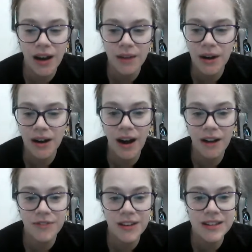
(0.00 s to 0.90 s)
Our
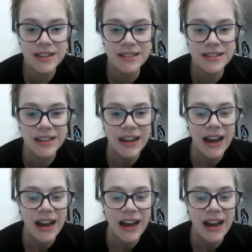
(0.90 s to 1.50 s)
office is